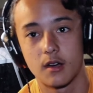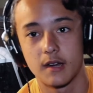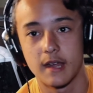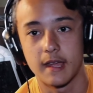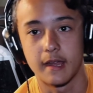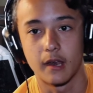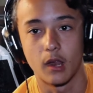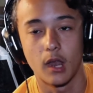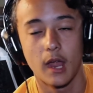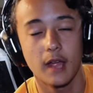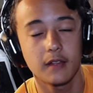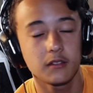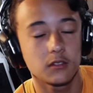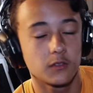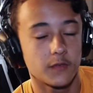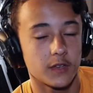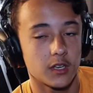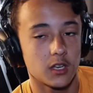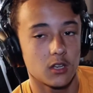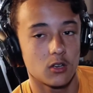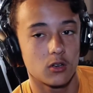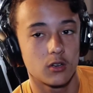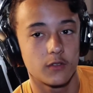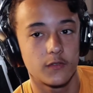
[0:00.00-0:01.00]
and like the
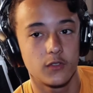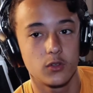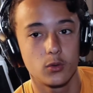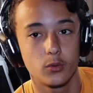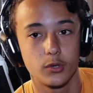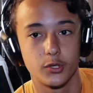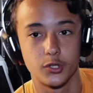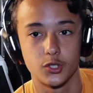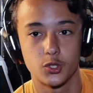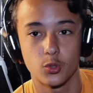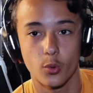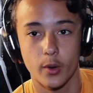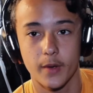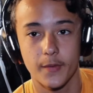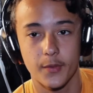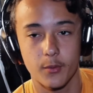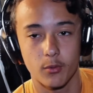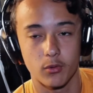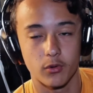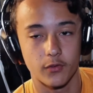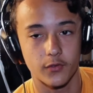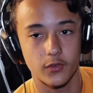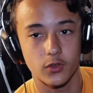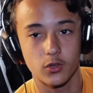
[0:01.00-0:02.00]
video if you enjoyed the
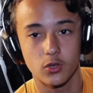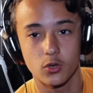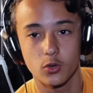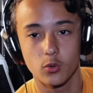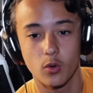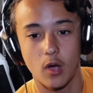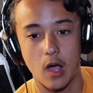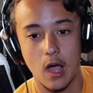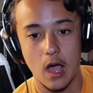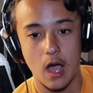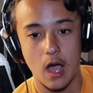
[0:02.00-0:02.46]
review